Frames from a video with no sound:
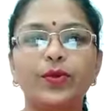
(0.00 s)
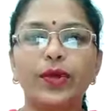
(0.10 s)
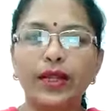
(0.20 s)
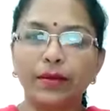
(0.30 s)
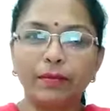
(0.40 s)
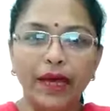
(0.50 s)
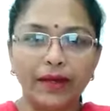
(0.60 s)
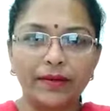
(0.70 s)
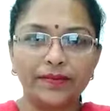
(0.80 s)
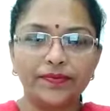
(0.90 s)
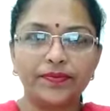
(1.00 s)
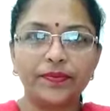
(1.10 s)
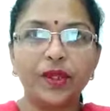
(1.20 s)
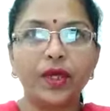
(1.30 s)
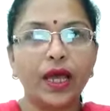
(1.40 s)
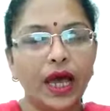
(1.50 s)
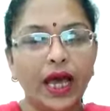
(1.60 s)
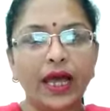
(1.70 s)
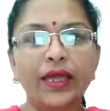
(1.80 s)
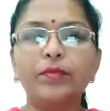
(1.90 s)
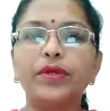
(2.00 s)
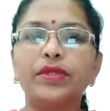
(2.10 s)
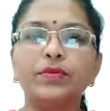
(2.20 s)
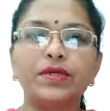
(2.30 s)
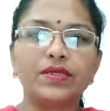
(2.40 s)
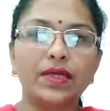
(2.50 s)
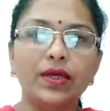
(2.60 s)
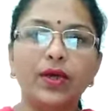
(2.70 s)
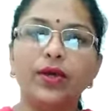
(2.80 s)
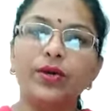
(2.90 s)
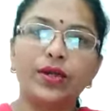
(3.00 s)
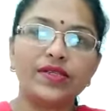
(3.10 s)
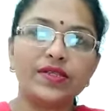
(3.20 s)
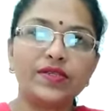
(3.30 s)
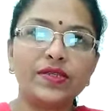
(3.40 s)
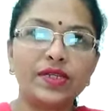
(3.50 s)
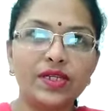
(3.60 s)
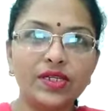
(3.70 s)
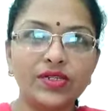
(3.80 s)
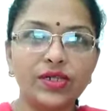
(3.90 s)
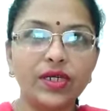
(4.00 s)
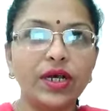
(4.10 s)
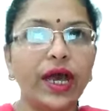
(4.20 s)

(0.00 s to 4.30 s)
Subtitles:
welcome back. I am Pratima Singh, your SST teacher,